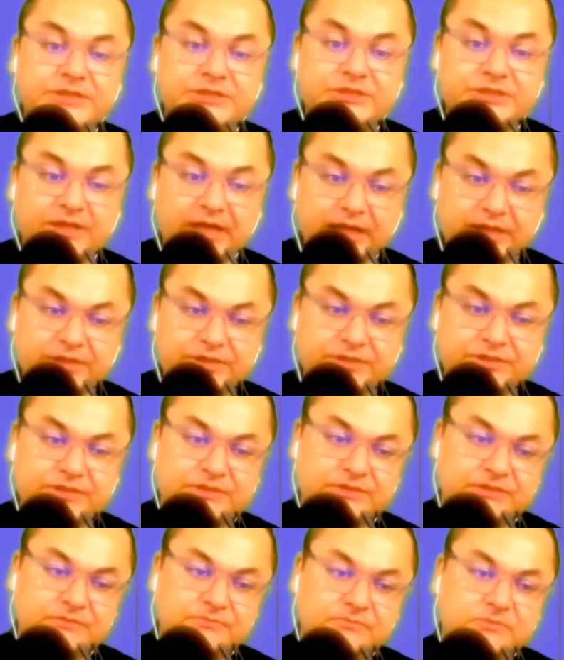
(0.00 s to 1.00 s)

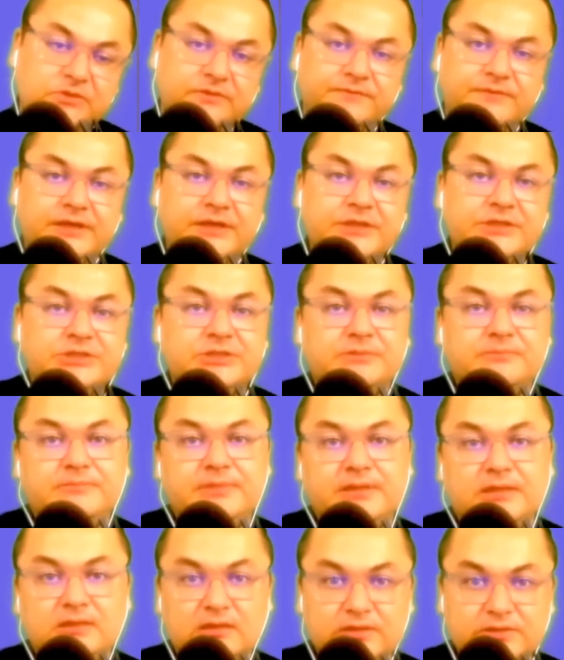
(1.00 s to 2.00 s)
changes in motivation
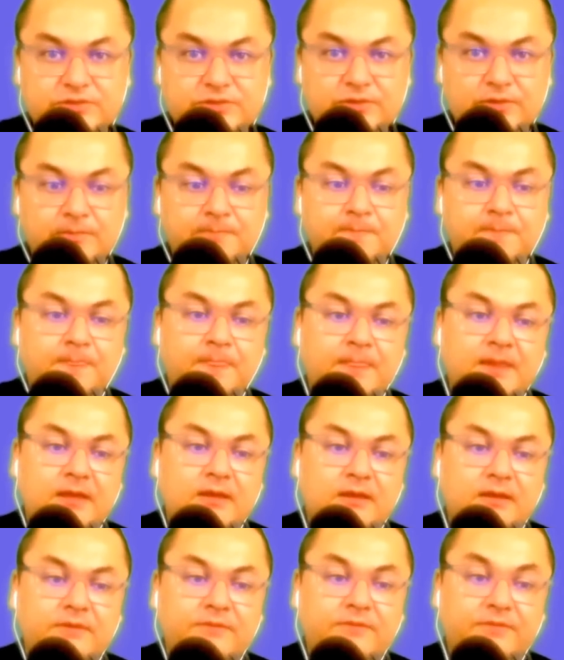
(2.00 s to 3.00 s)
because
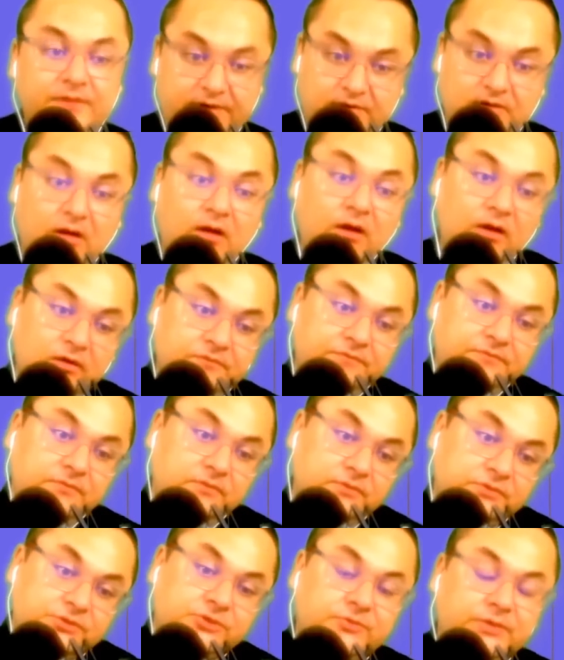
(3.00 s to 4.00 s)
there are
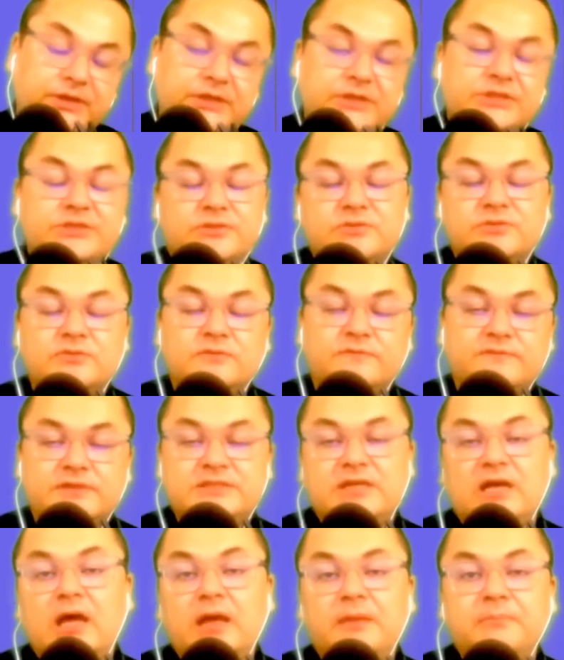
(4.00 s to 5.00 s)
fluctuations over
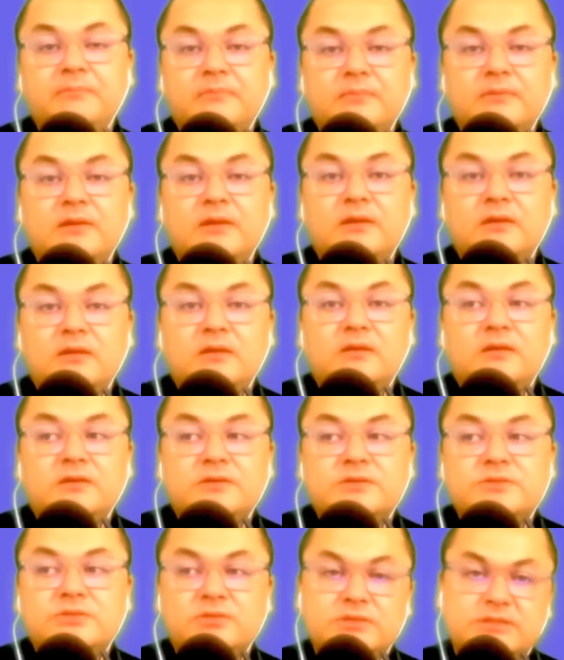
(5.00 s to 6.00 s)
time.
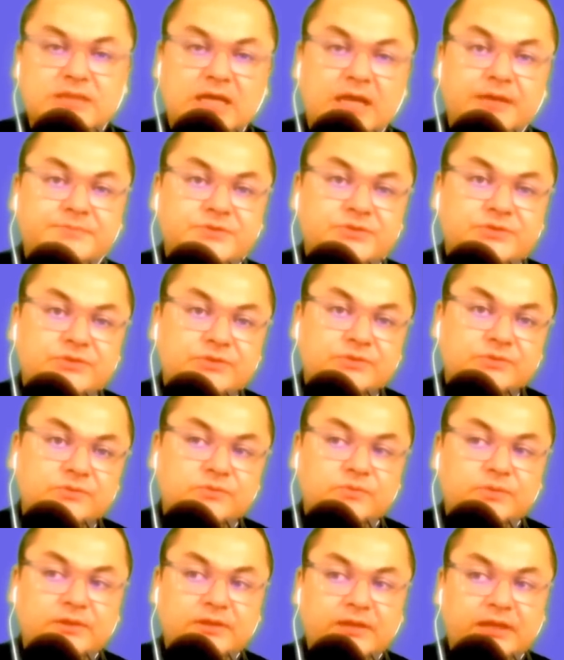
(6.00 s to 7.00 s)
Sometimes you
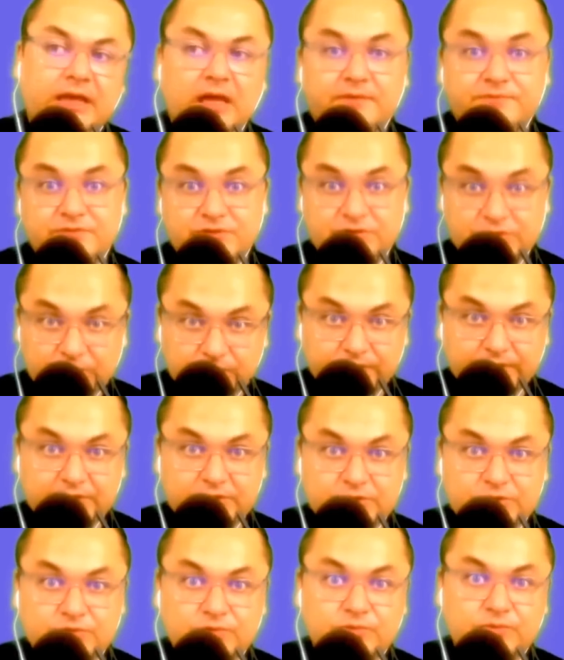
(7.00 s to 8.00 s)
will have
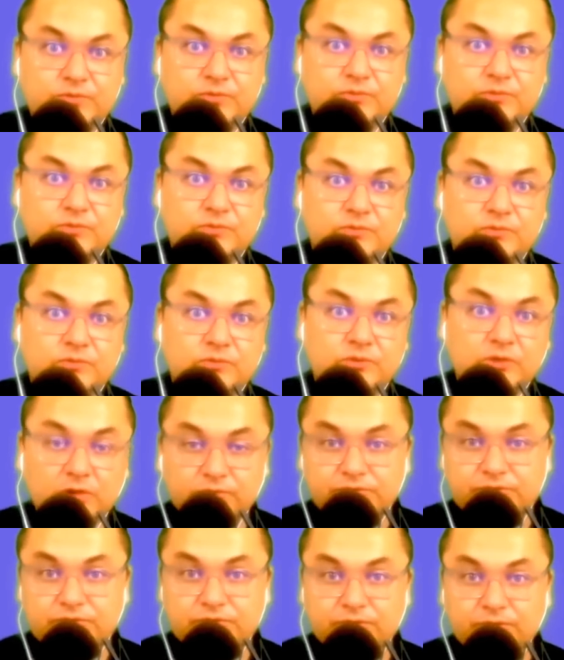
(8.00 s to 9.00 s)
students who
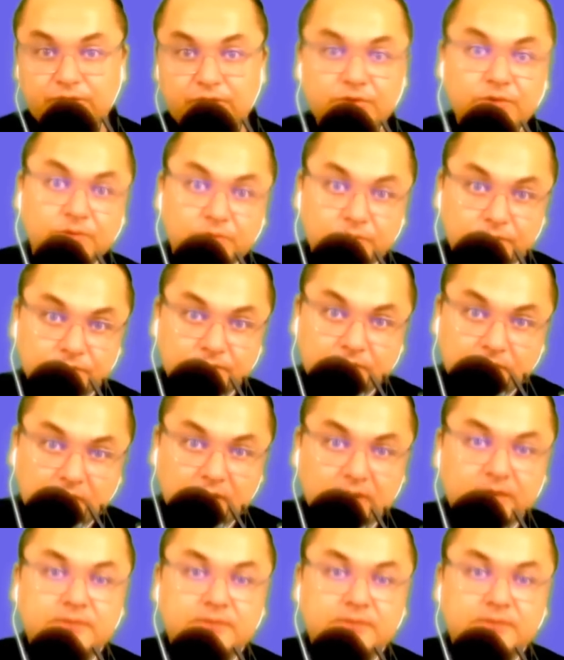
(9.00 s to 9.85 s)
go to you